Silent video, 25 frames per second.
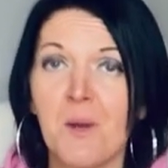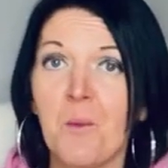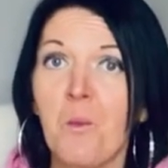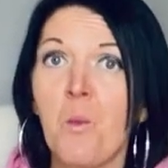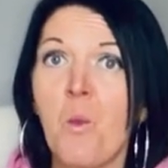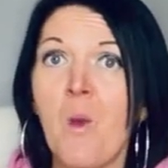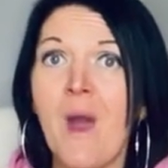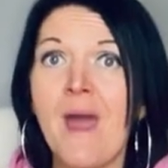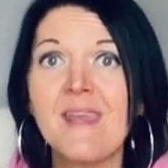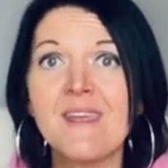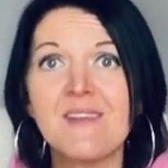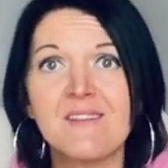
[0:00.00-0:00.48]

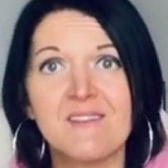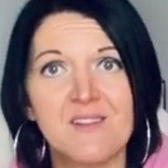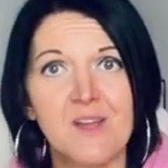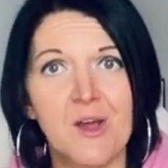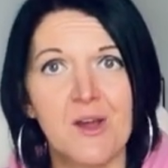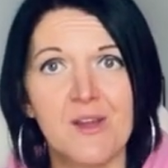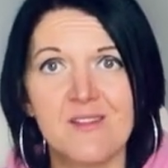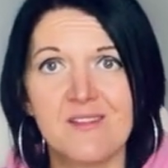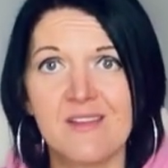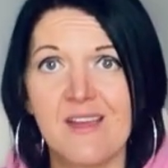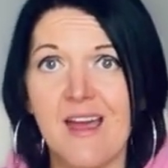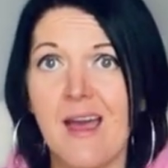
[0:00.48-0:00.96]
and when it's
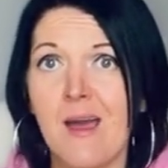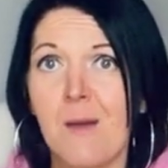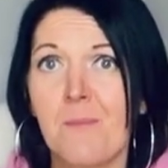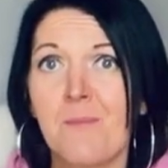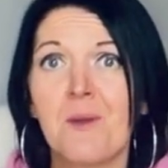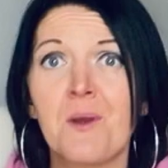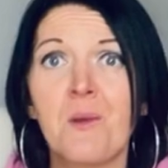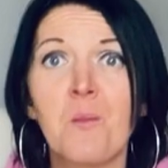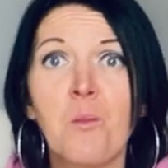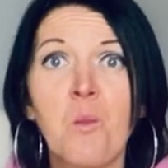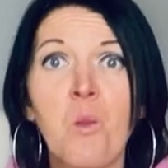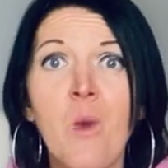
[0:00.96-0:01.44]
going to
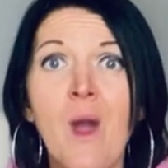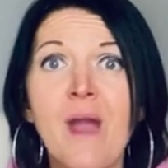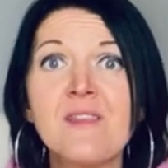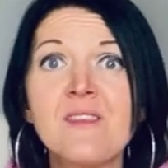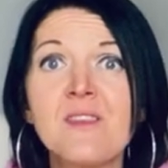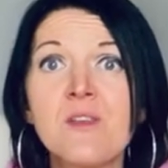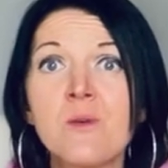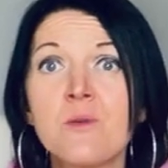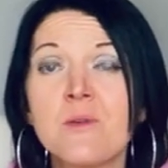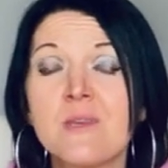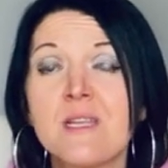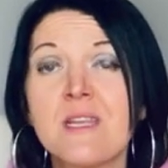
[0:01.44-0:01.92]
happen and
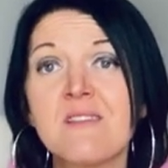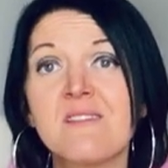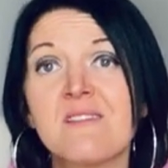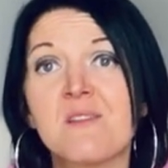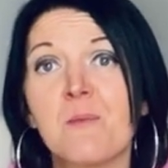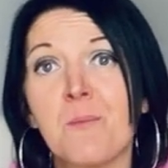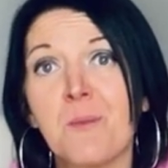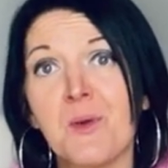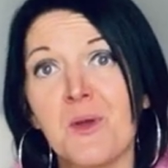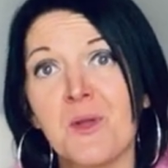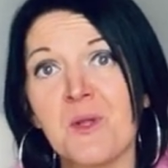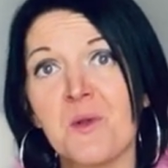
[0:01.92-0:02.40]
when you'll need
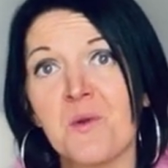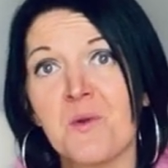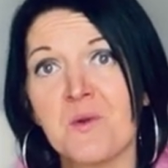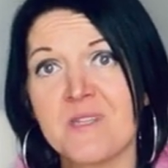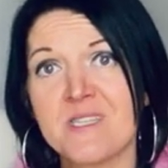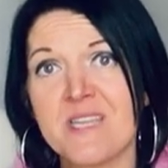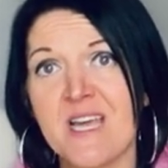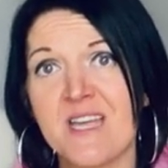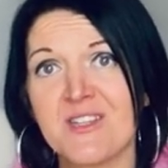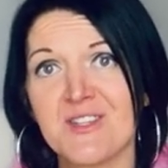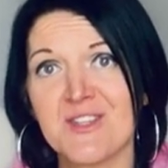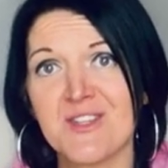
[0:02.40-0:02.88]
to put your
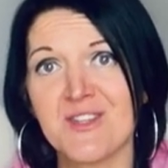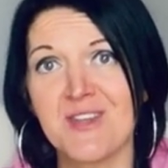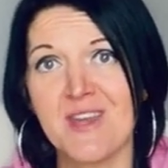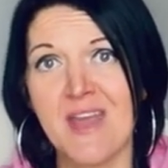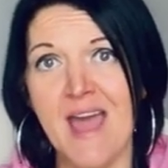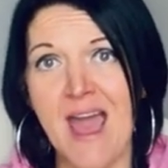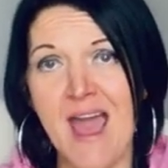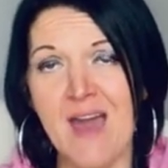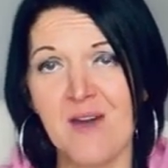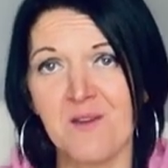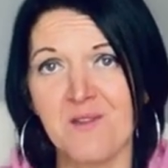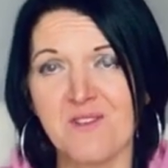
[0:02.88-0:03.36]
attention
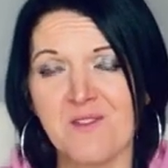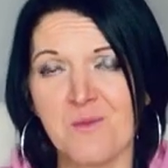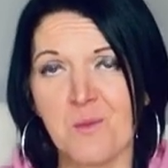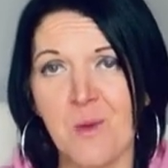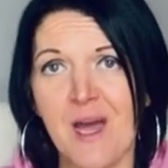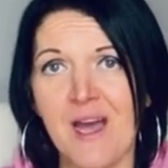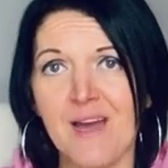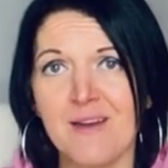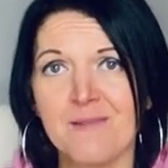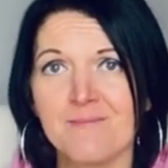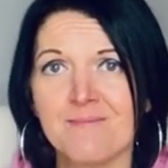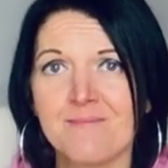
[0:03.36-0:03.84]

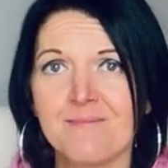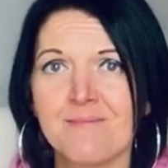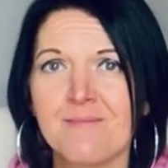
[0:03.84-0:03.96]
elsewhere.